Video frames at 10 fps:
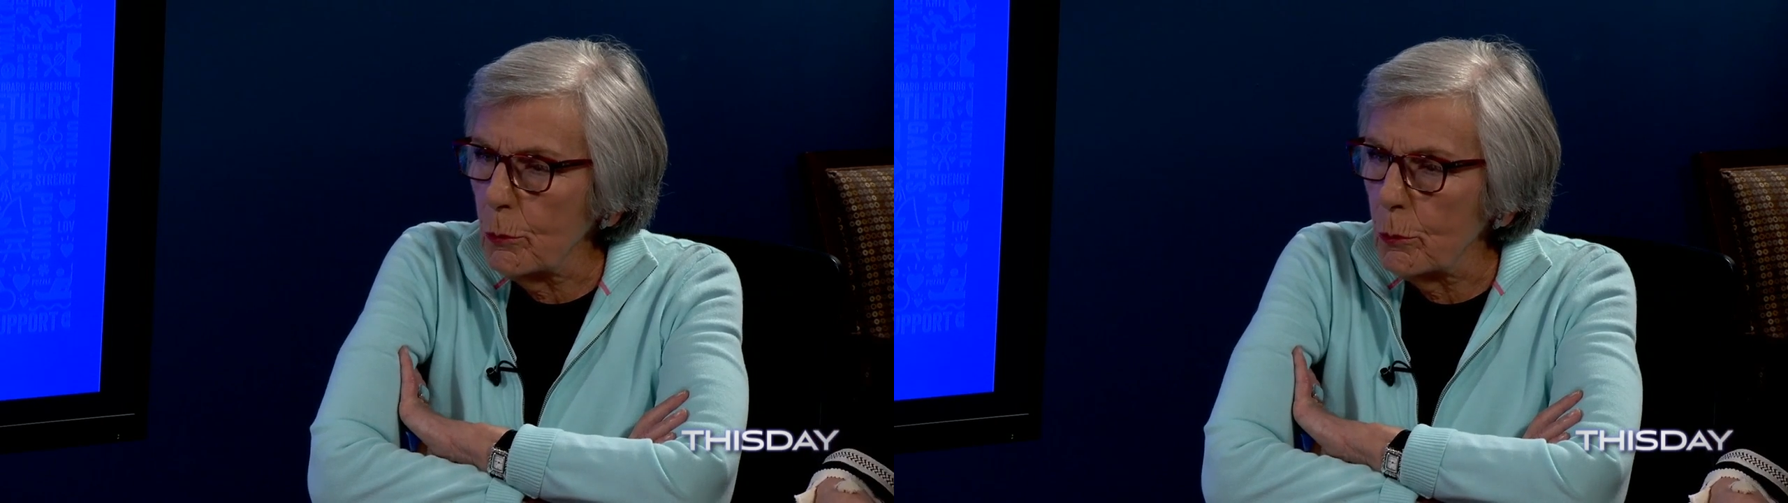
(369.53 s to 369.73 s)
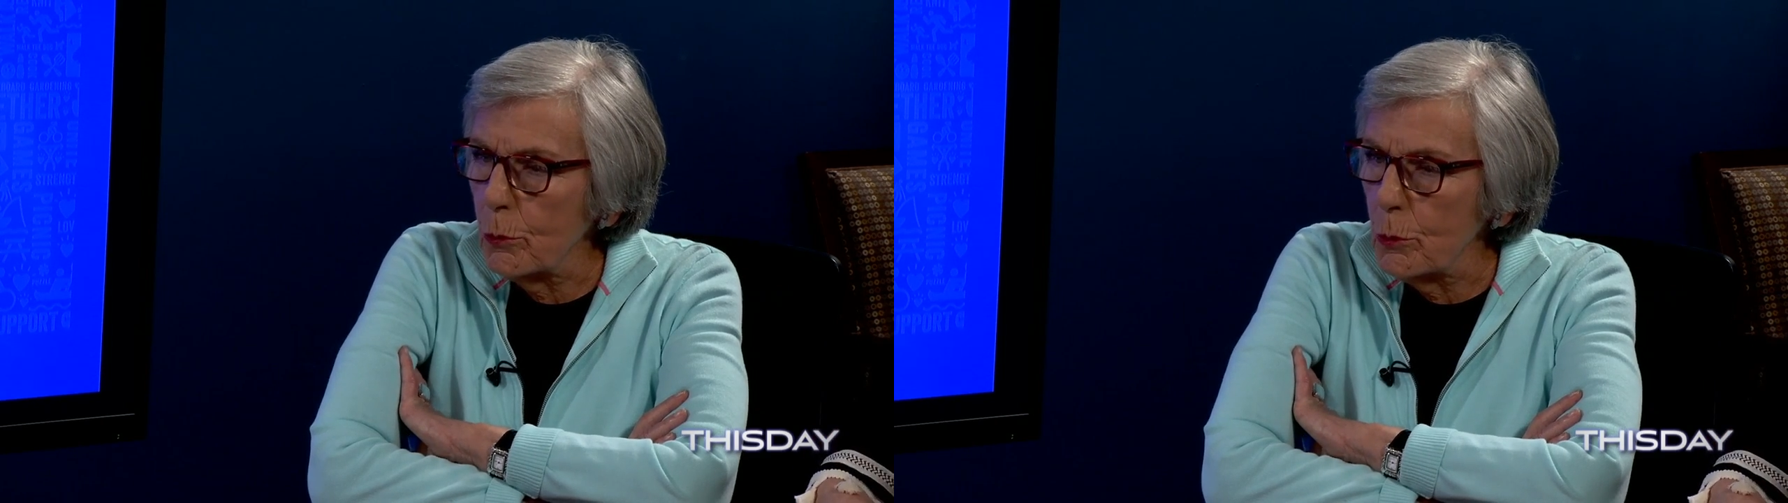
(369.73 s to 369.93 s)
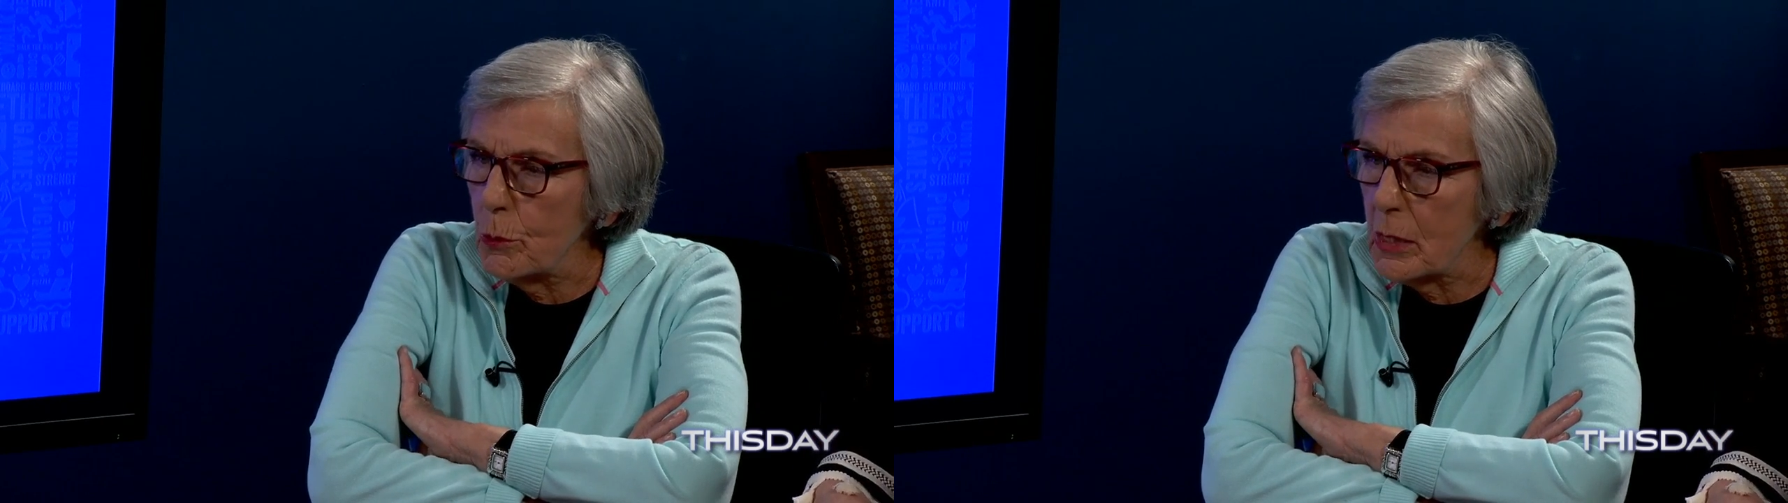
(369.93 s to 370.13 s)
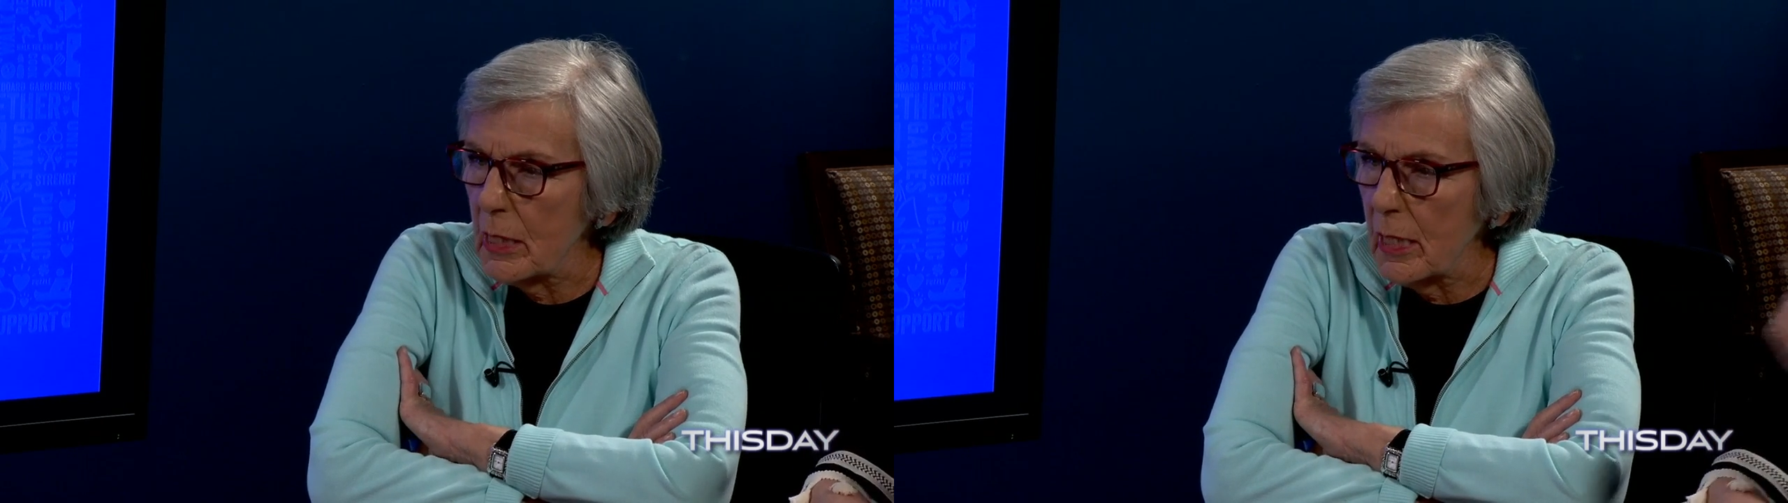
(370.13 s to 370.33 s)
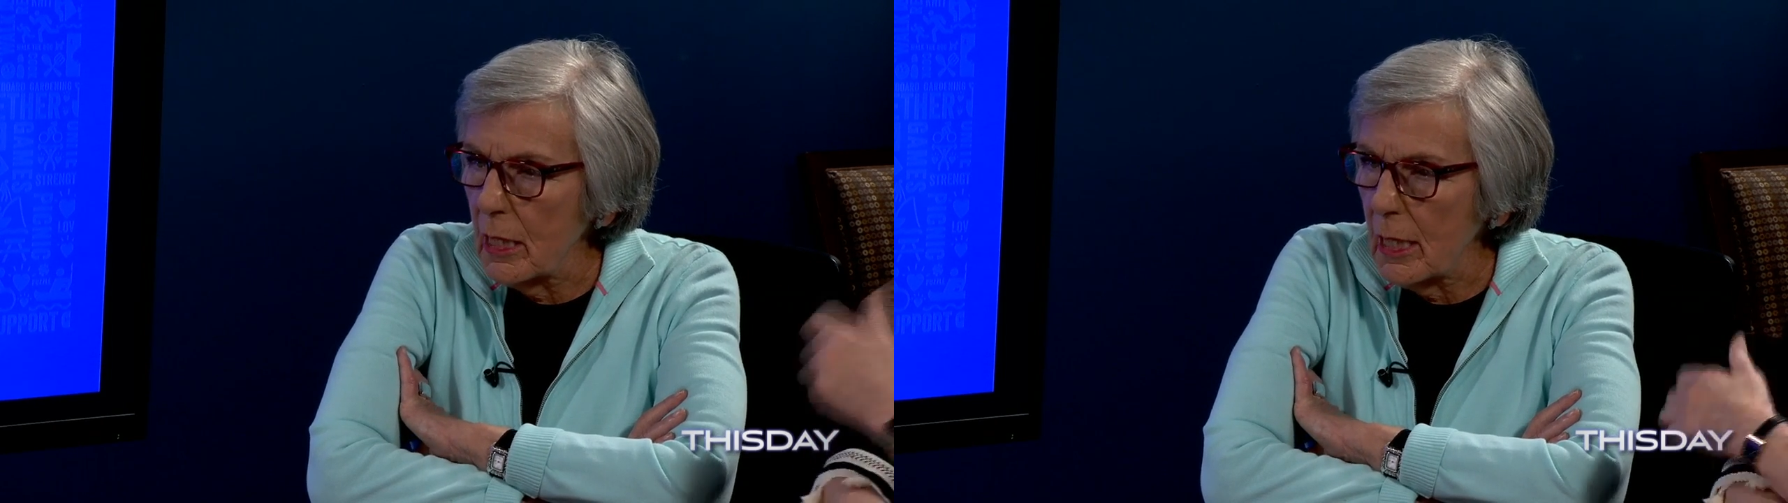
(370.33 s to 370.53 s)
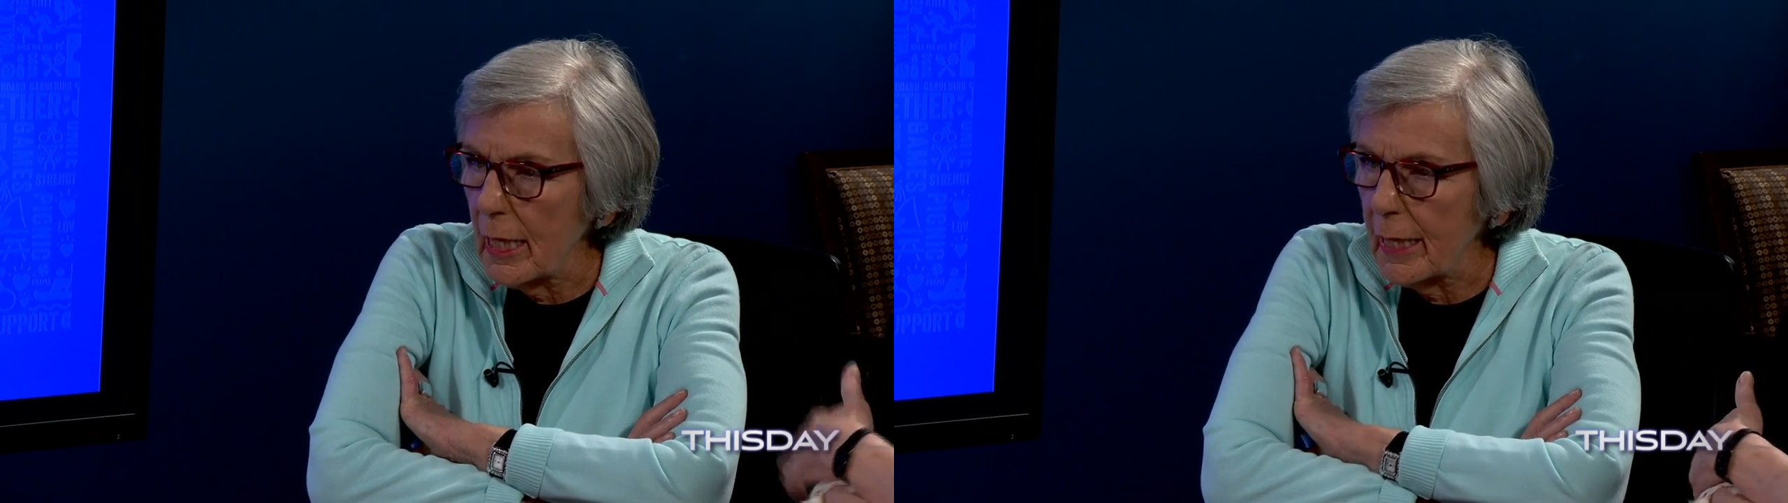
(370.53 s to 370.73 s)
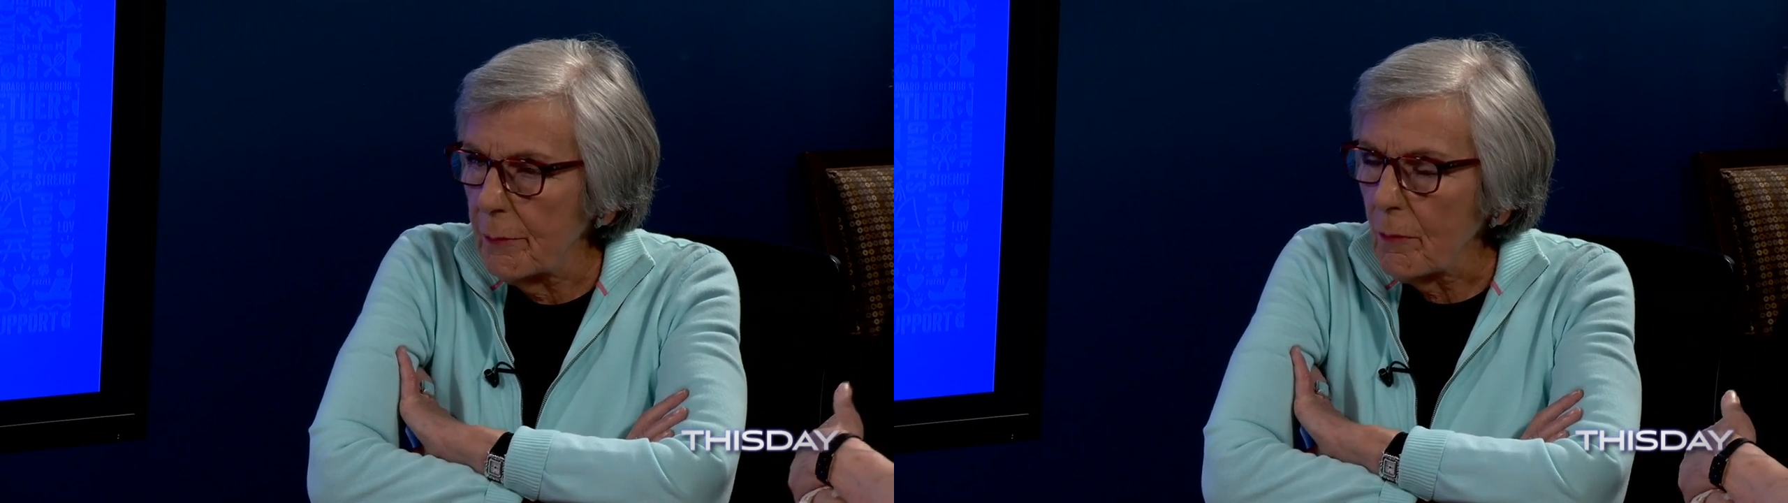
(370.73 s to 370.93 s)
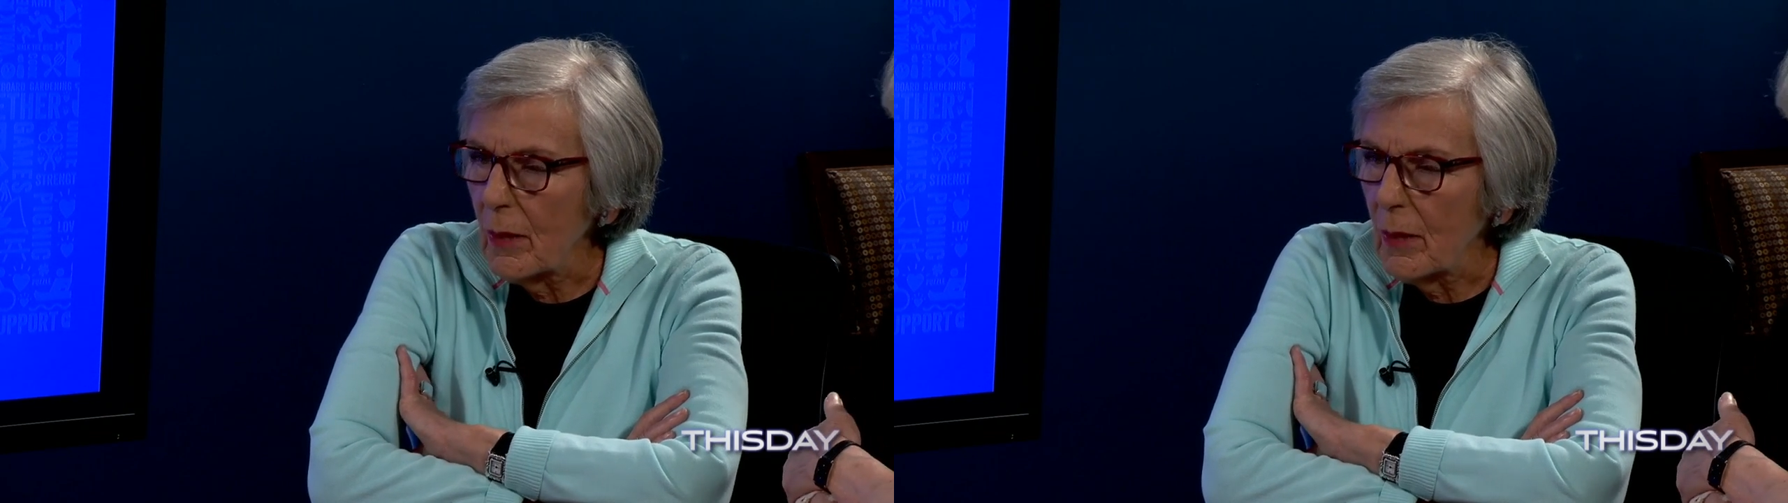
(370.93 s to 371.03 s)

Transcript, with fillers: through UCI,